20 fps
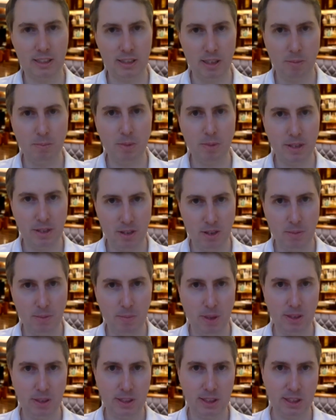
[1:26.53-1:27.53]
done by third
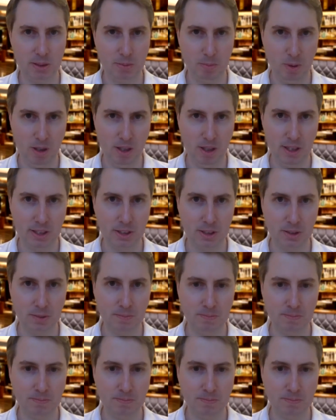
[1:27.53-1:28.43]
party suppliers.